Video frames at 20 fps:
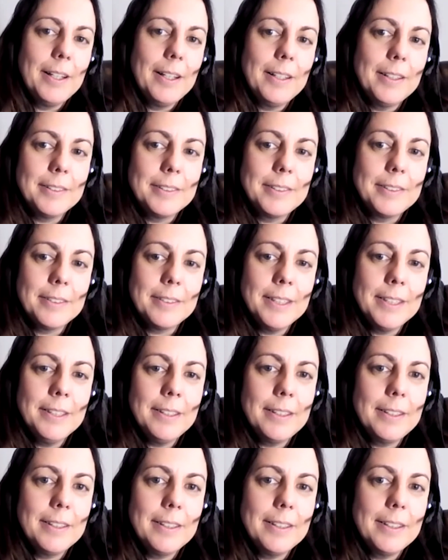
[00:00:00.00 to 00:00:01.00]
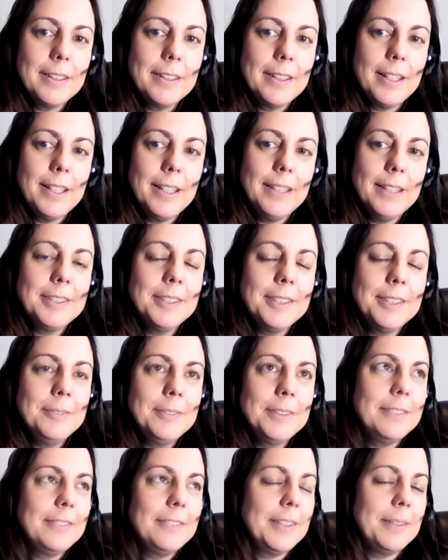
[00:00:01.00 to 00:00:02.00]
So I think in terms
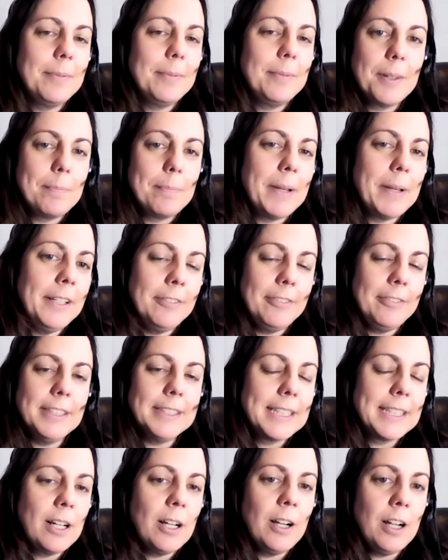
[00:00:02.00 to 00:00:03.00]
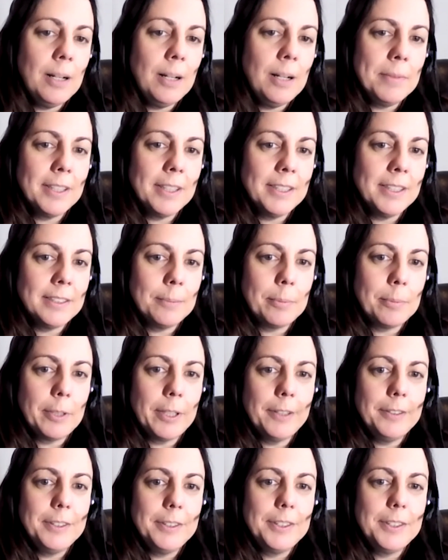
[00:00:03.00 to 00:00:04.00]
of the benefits, that harmonized
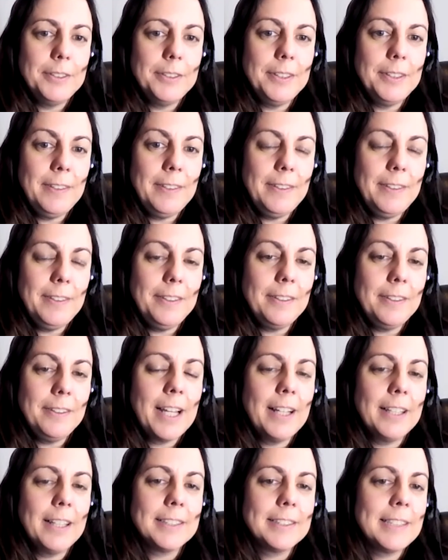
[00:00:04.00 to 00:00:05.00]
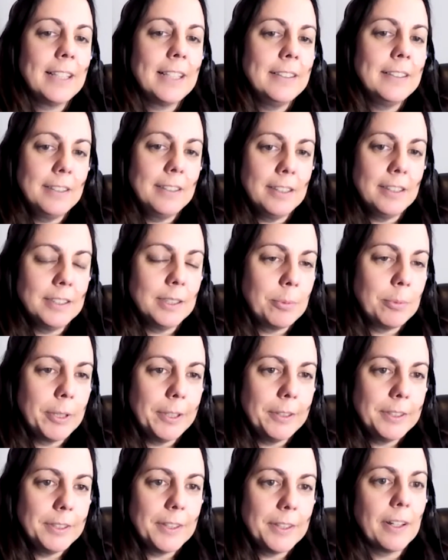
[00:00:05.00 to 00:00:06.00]
approach, you get a standardized
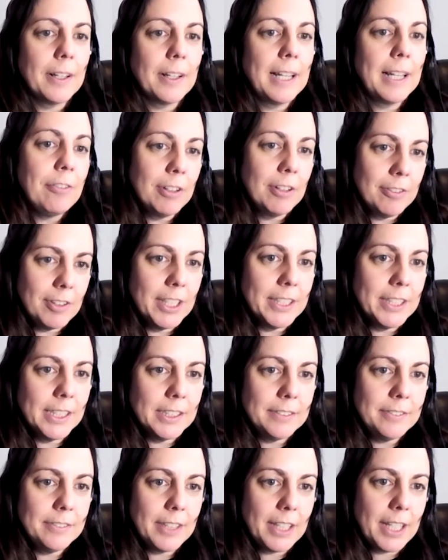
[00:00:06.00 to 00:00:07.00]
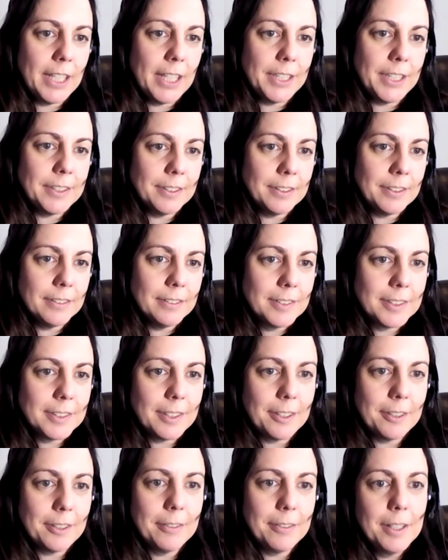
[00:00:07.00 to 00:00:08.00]
approach to the level of identification.
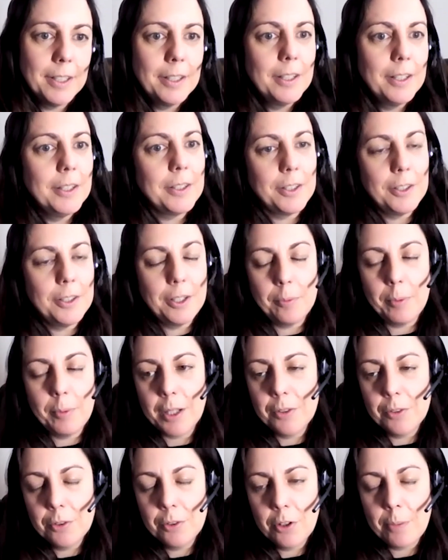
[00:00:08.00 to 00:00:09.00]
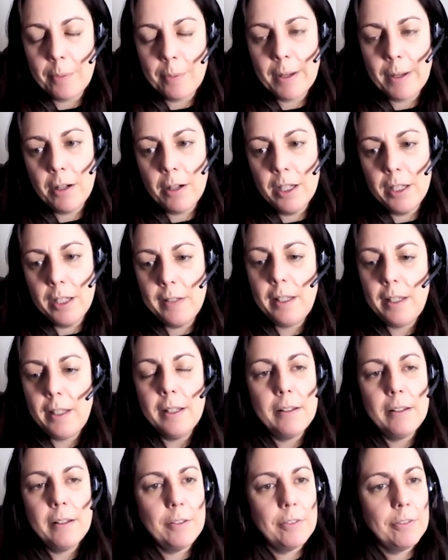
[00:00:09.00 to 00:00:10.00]
So, we can talk about ID
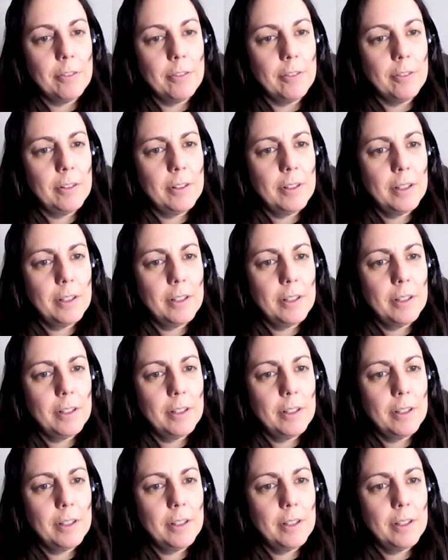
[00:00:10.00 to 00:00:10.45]
in different